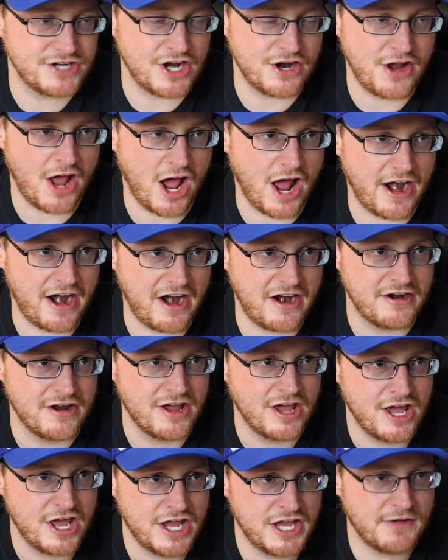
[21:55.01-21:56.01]
Your daughter,
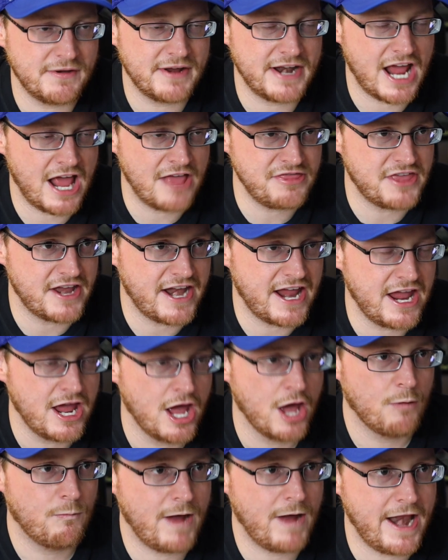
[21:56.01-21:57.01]
you and
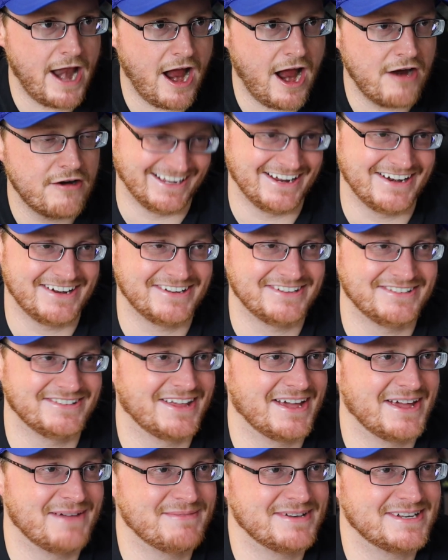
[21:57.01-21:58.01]
Anthony Weiner. I had to do
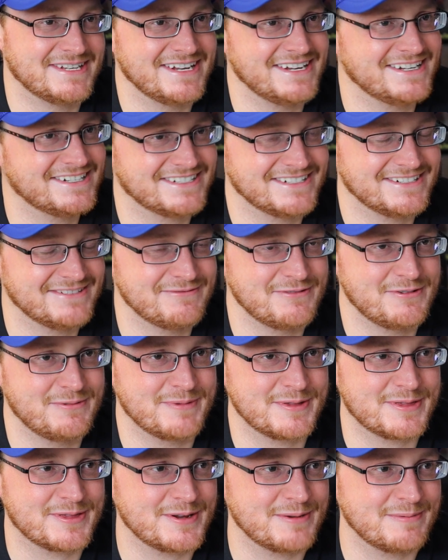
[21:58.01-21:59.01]
that imitation of
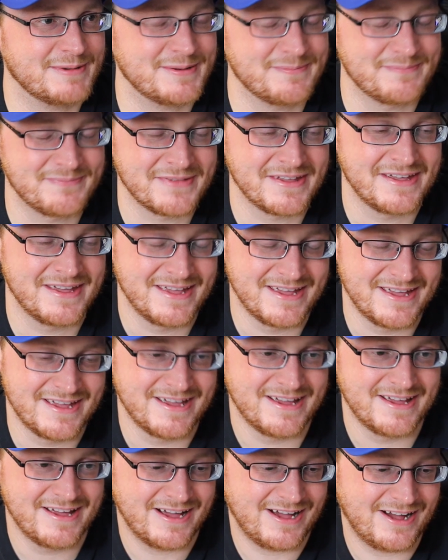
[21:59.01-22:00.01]
Uma Thurman.
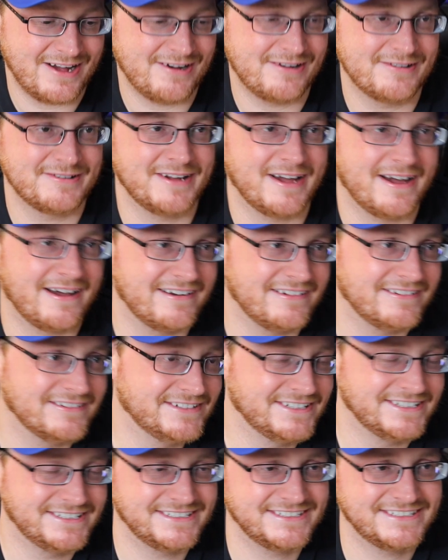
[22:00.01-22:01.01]
Oh,
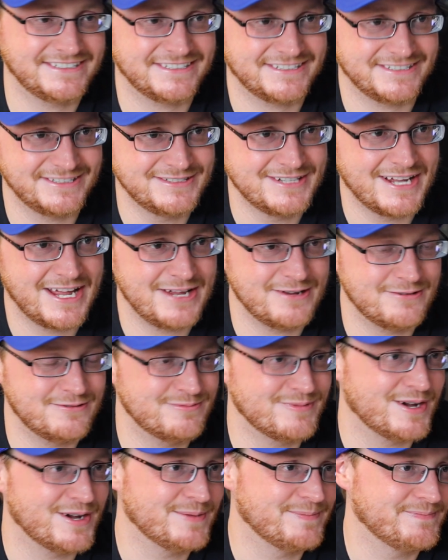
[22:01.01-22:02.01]
Donald. You hate
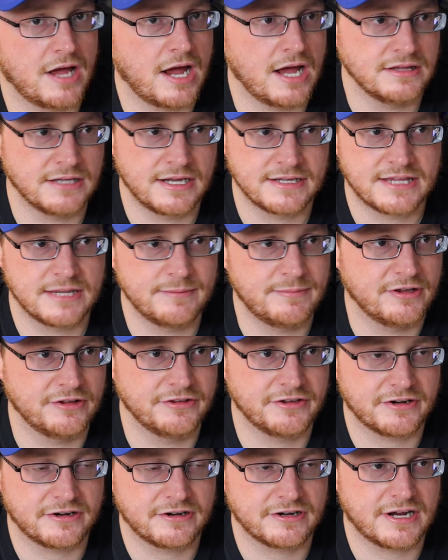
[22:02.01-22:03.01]
Uma. I like they
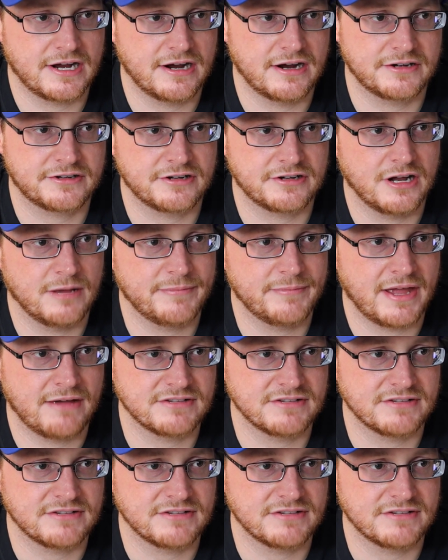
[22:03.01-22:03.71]
built her character up.